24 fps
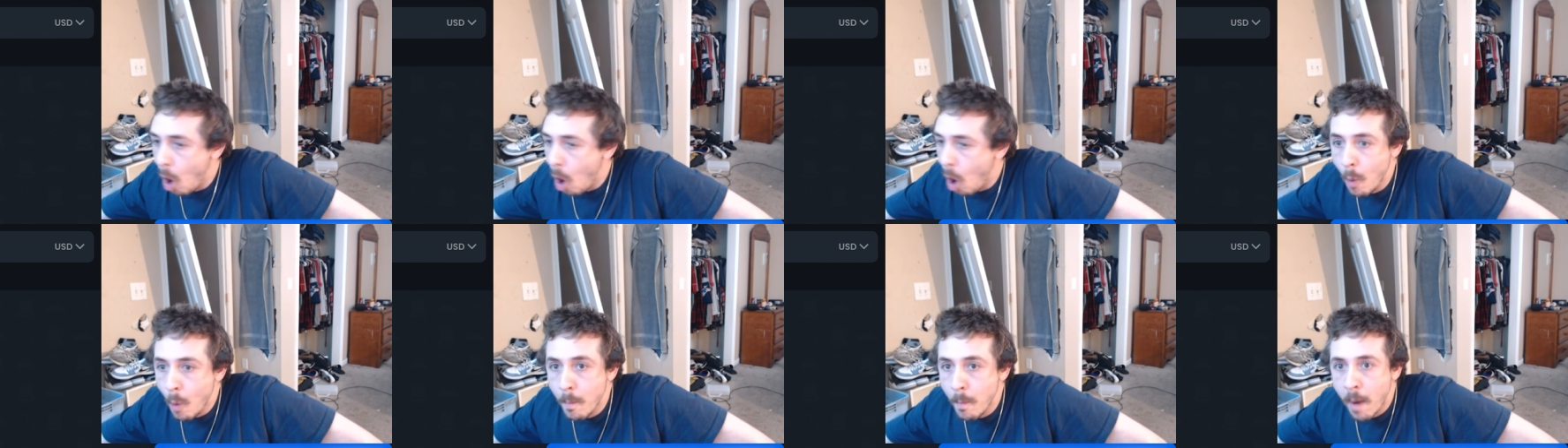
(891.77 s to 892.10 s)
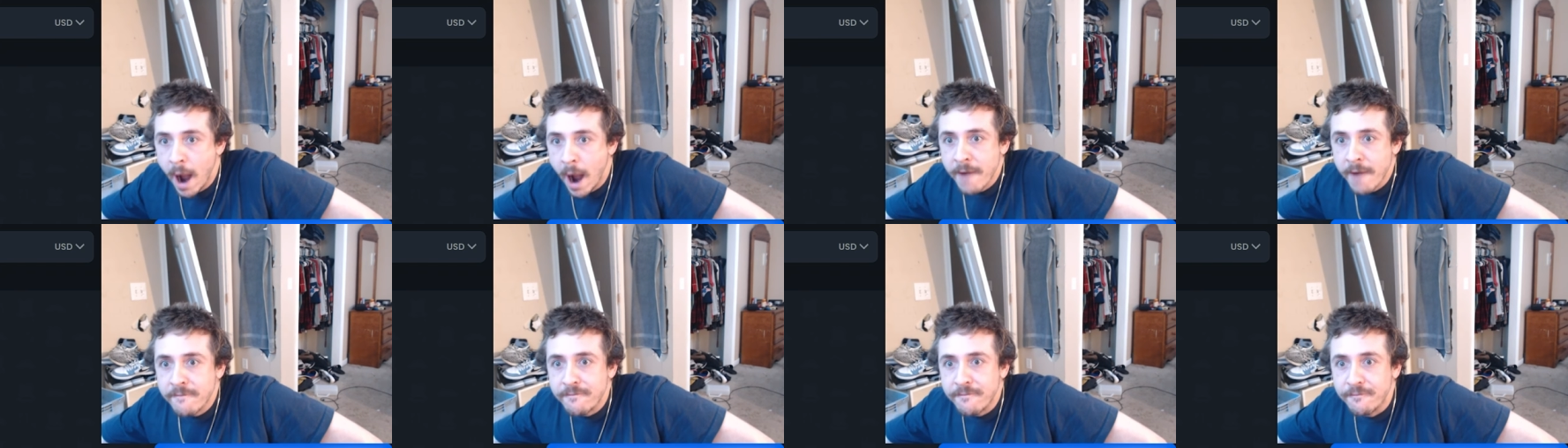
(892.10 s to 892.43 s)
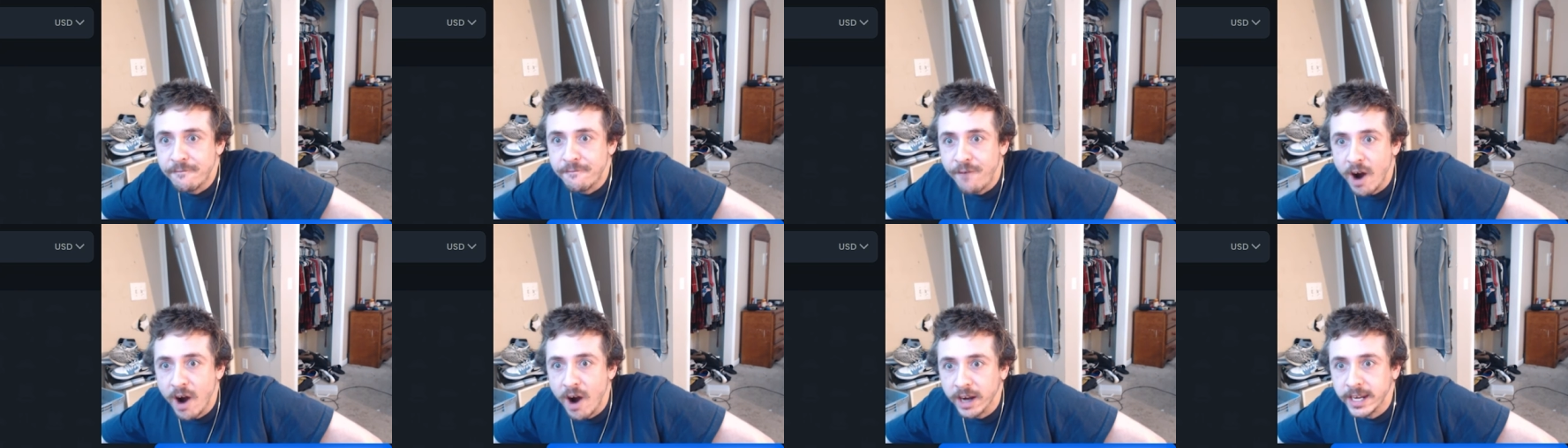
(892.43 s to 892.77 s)
Oh my
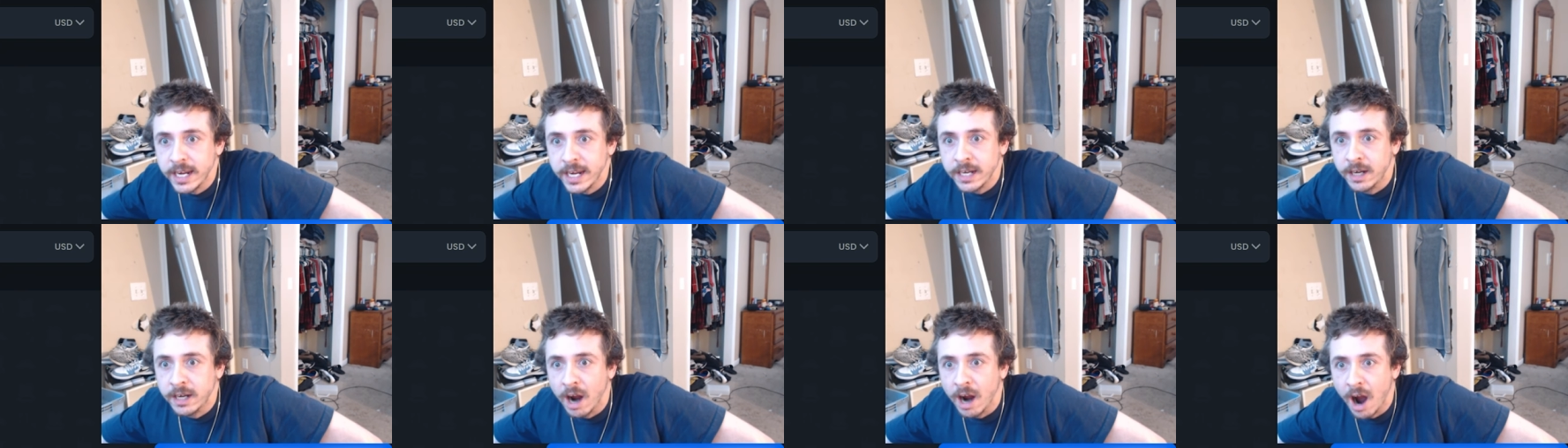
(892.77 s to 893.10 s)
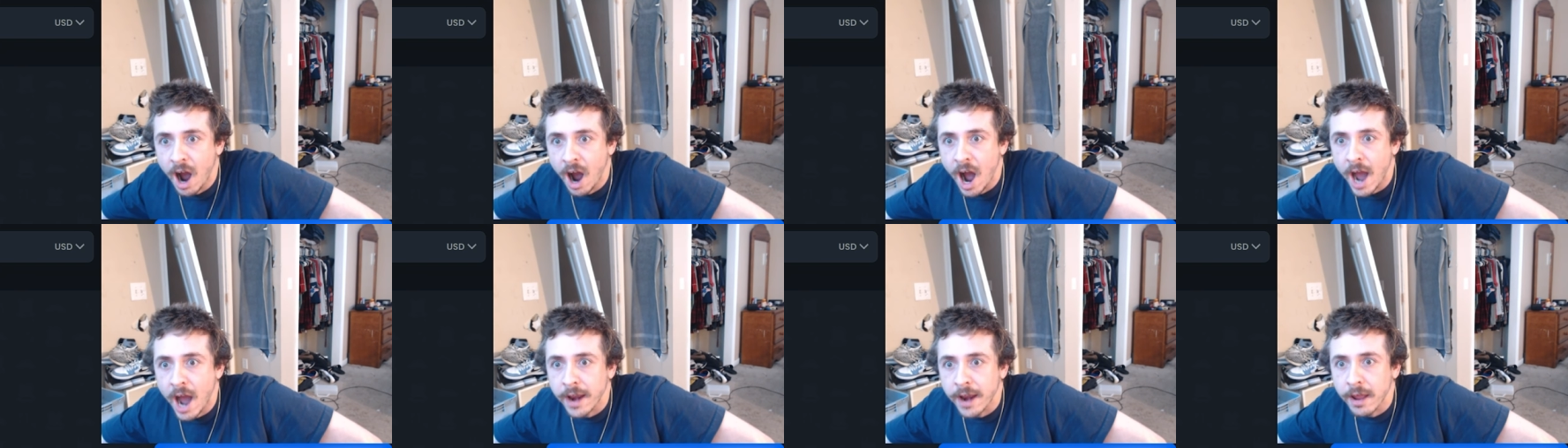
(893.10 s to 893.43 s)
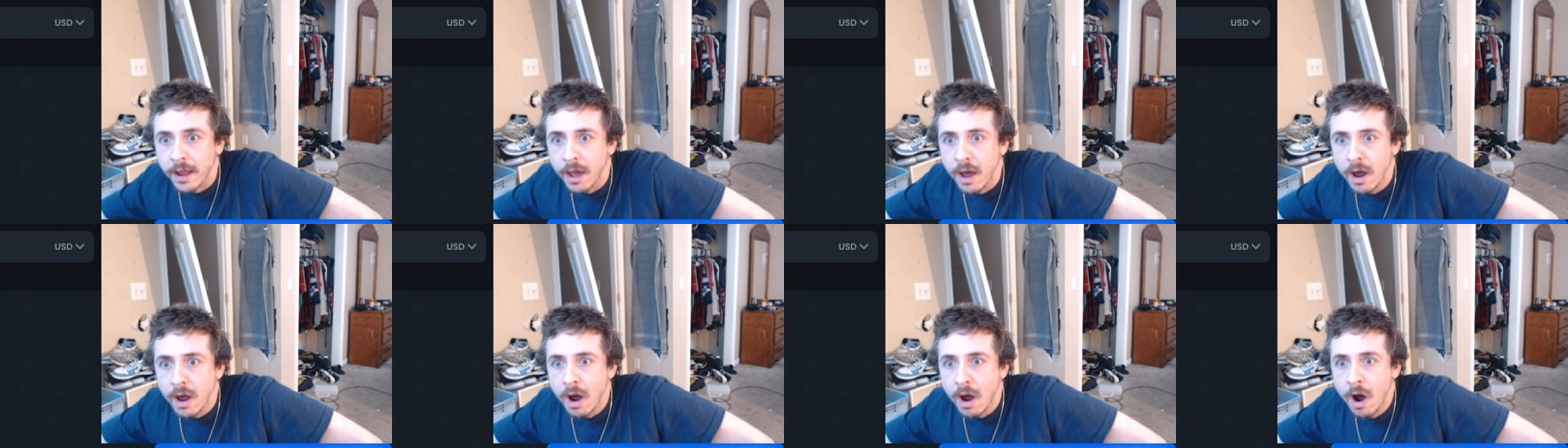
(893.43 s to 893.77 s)
god.
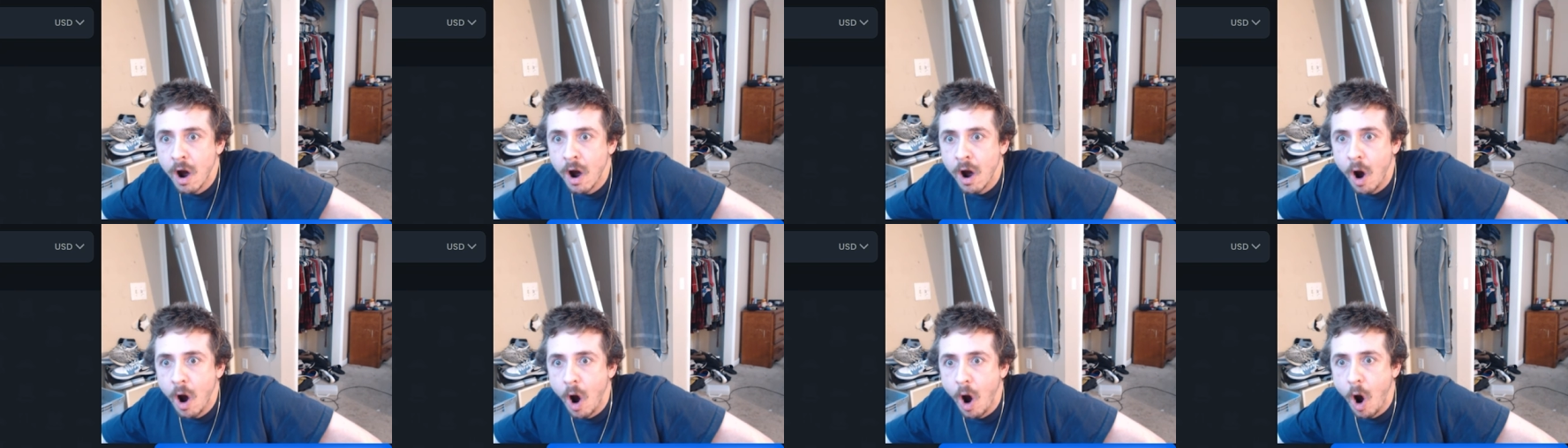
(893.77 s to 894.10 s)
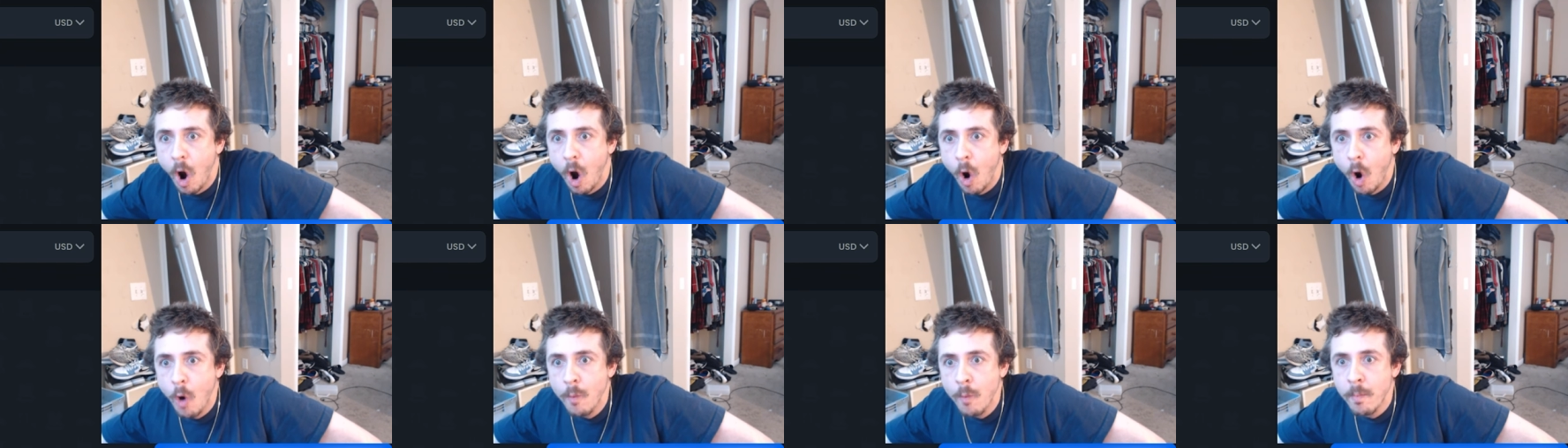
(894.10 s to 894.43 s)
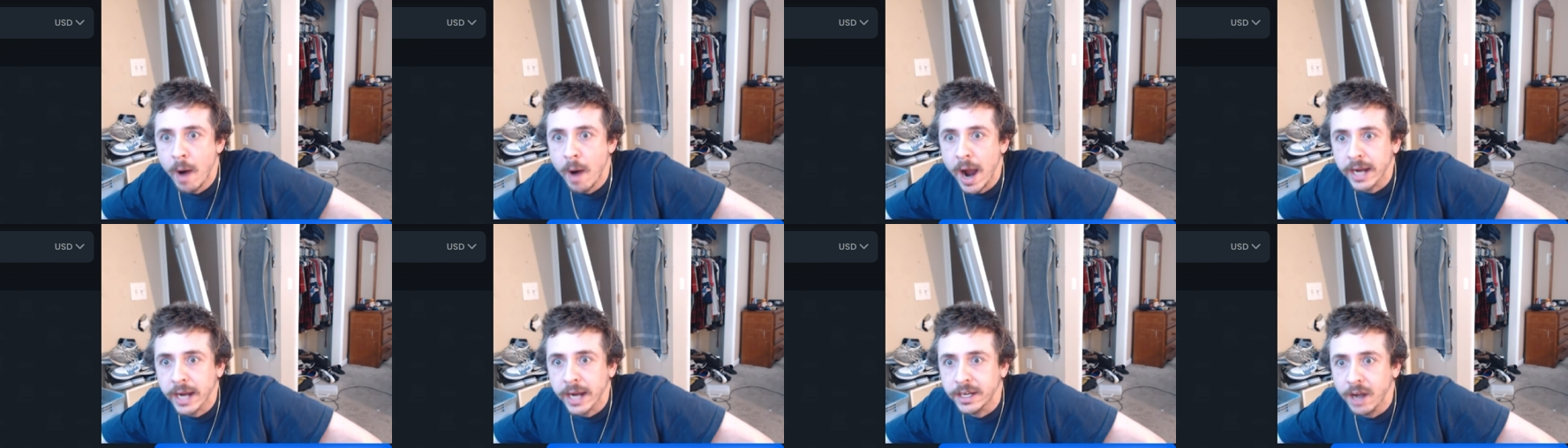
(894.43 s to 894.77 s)
Oh
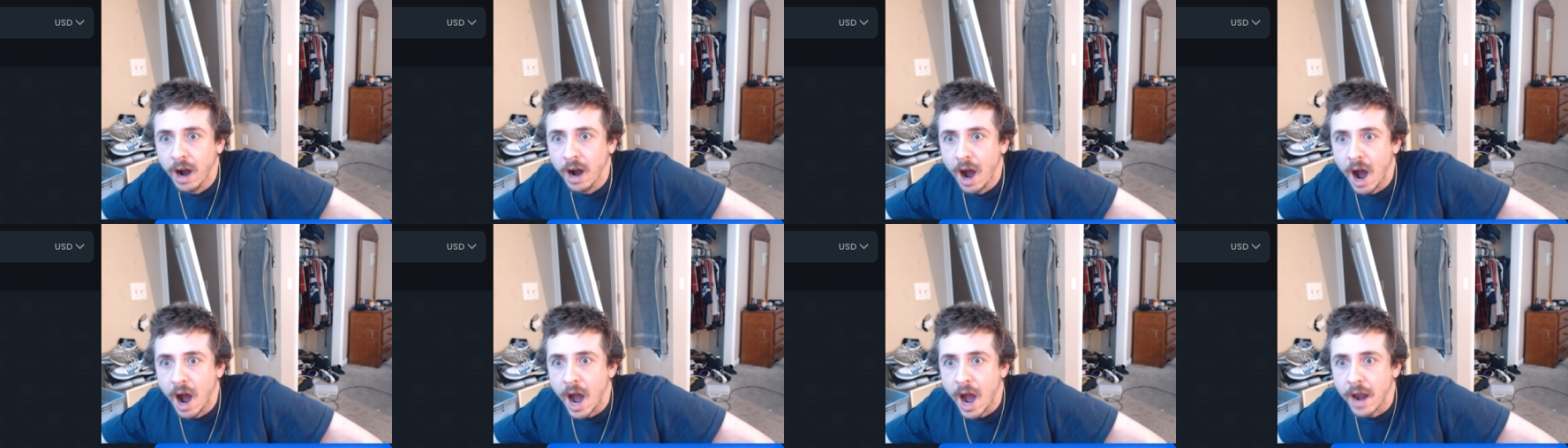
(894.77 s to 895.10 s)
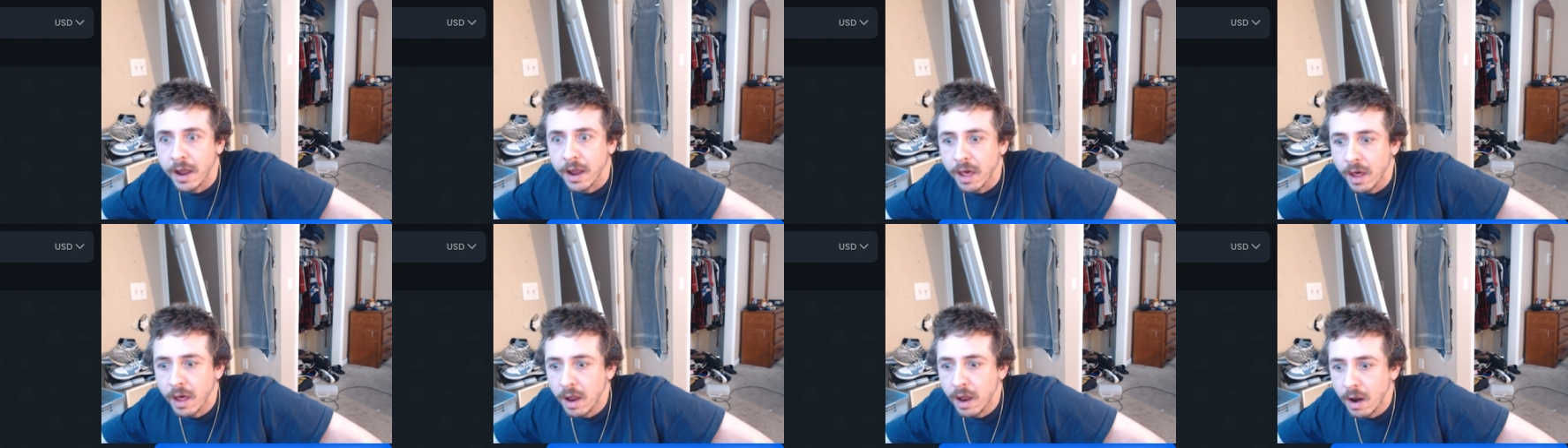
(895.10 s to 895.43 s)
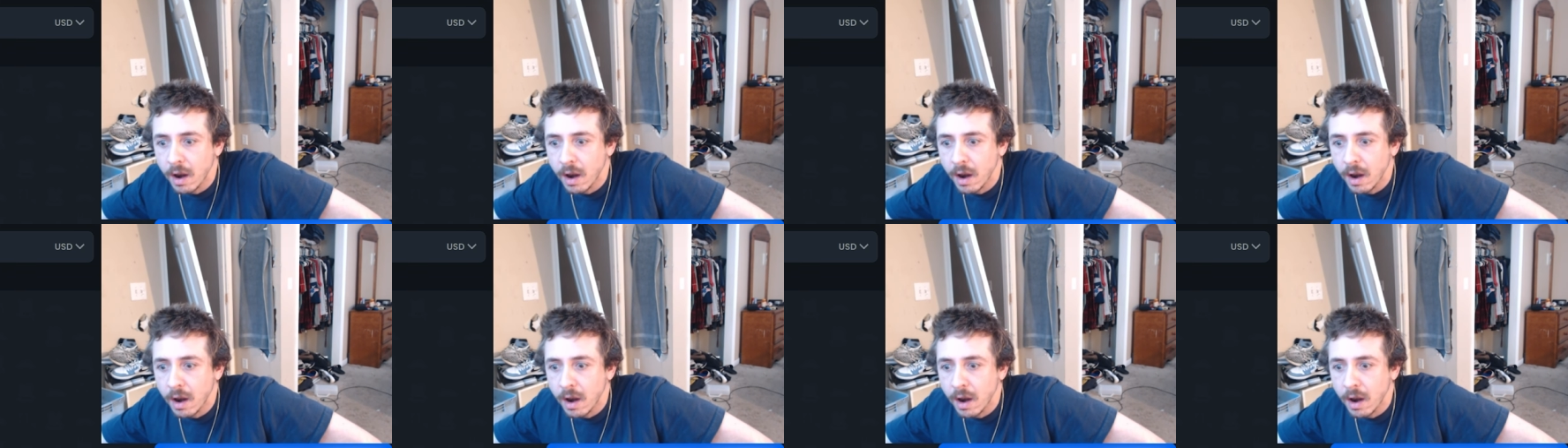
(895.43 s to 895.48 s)
my god.